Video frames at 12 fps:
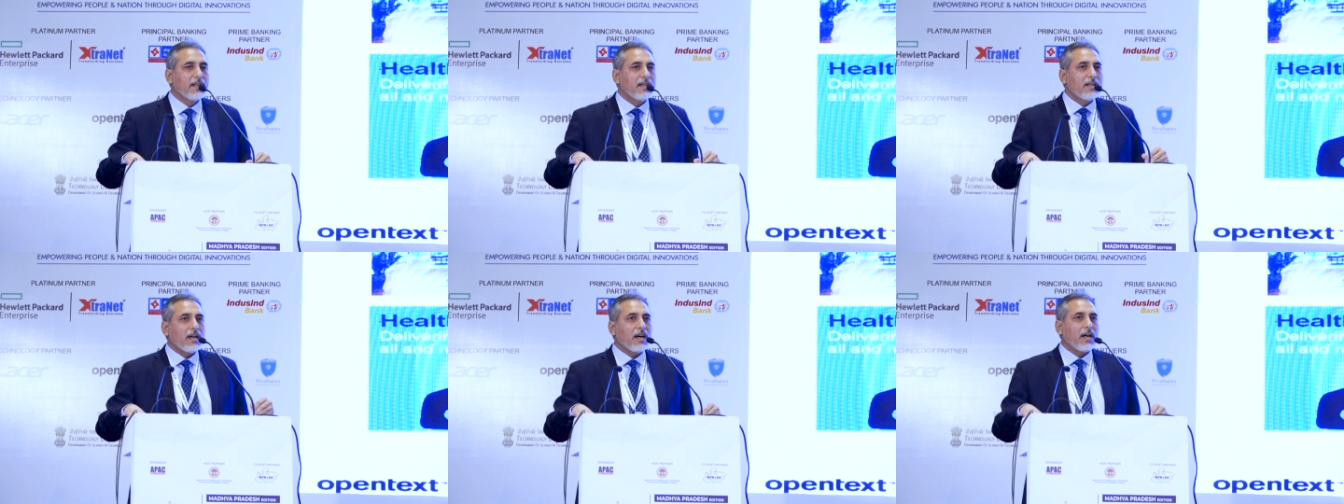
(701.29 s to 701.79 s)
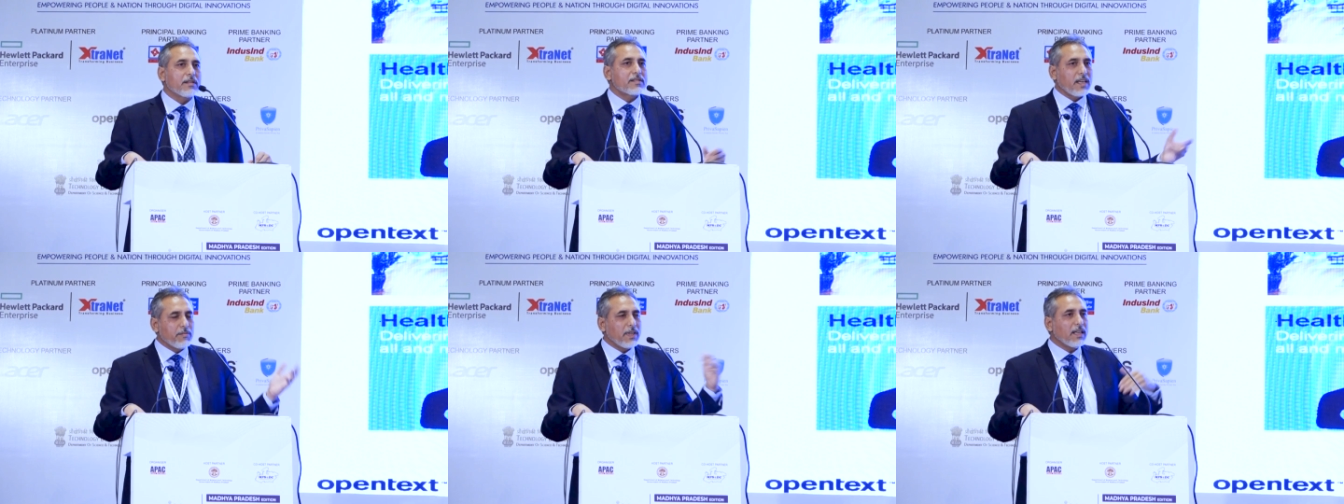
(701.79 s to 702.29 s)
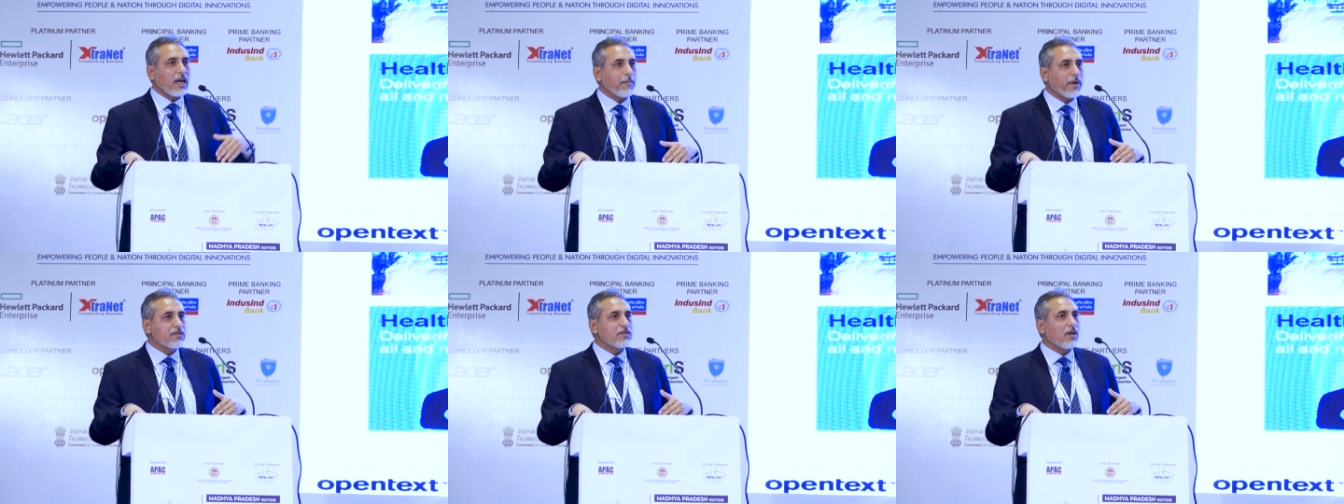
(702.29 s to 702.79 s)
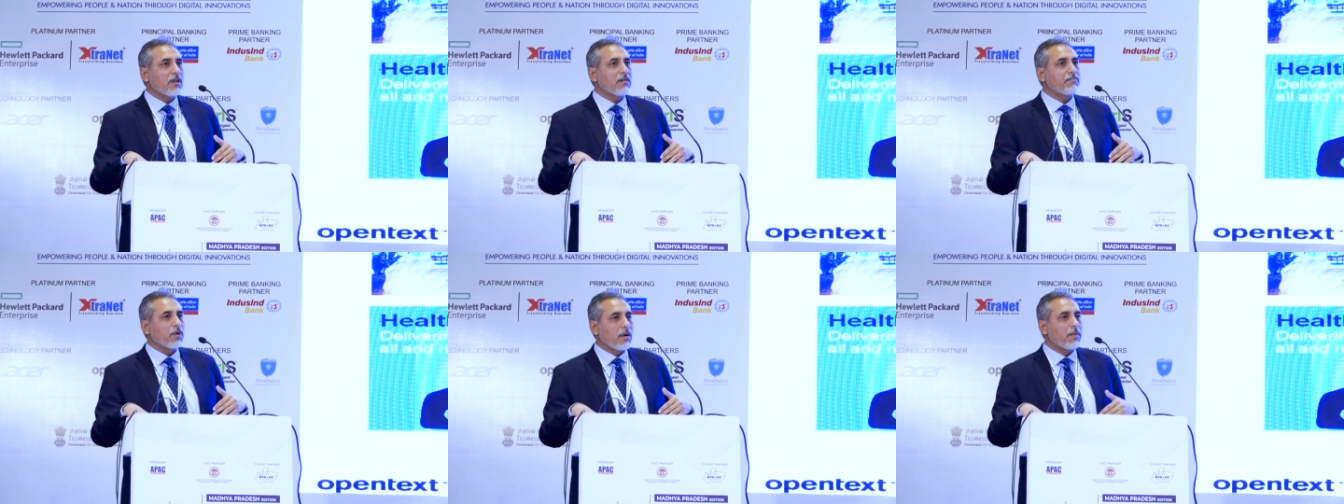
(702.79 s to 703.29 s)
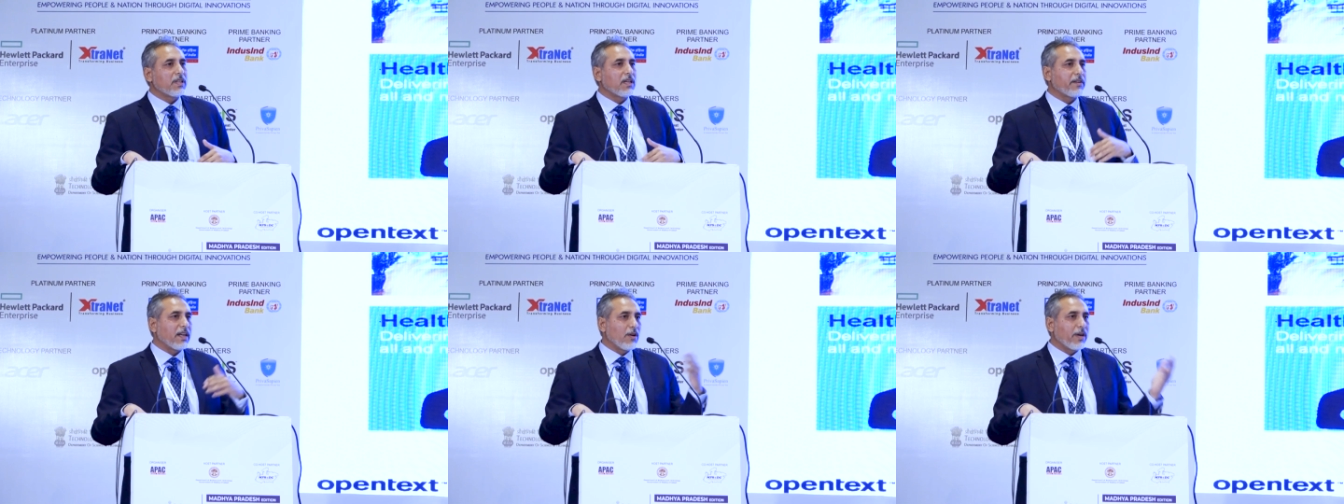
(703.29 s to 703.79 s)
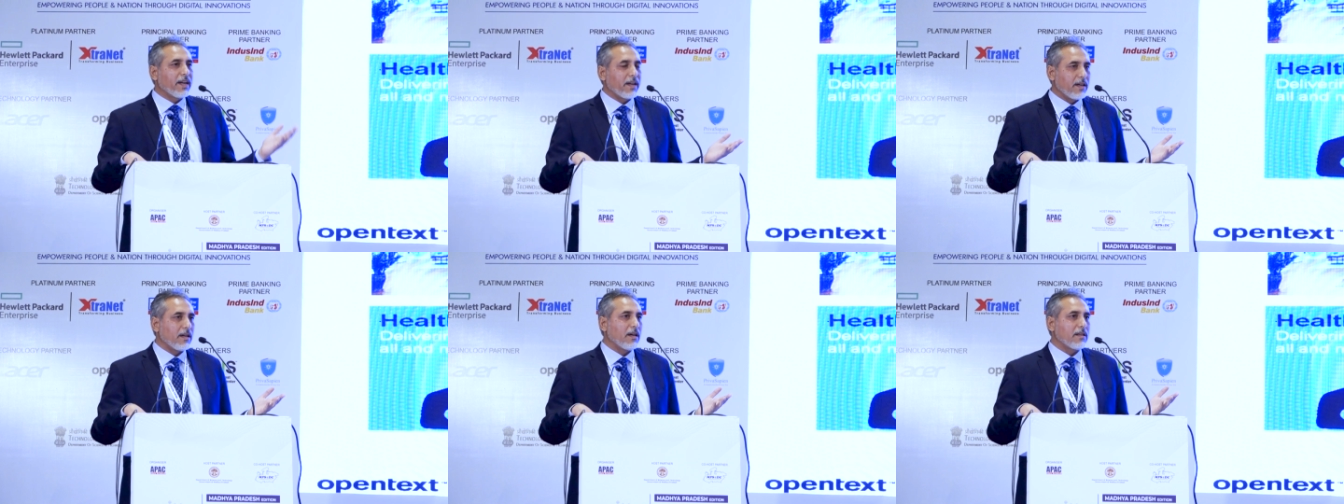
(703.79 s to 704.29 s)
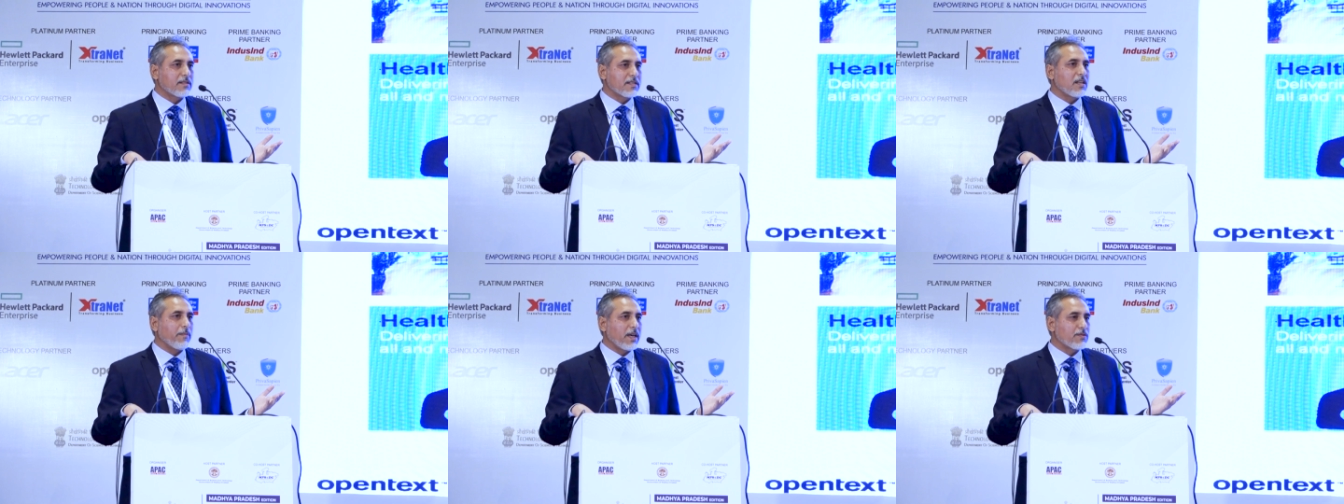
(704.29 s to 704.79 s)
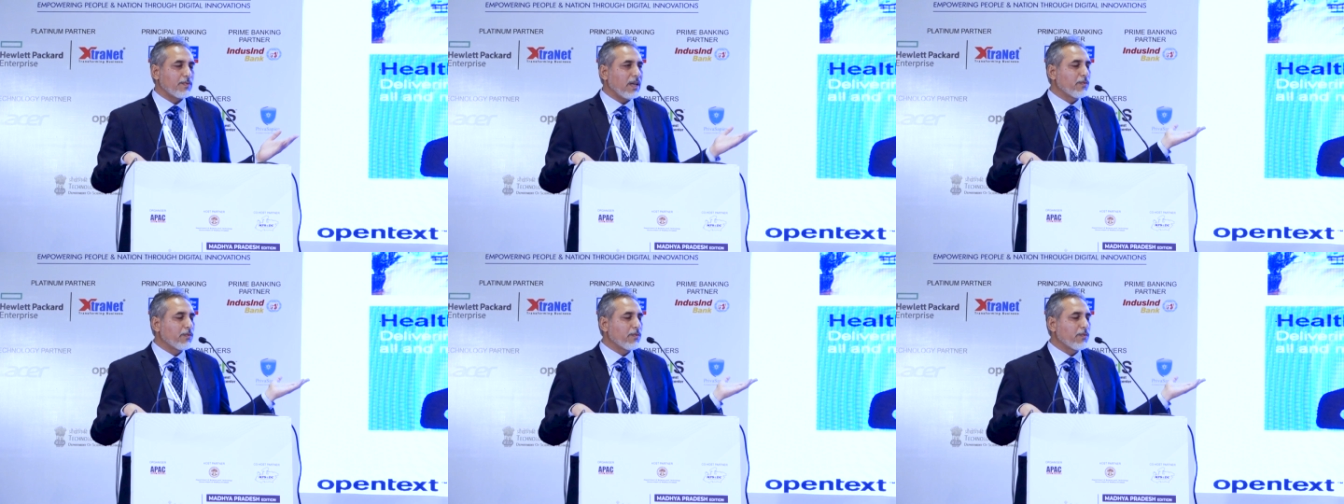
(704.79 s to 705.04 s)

Uh, same thing happens on probably the railway uh, system as well.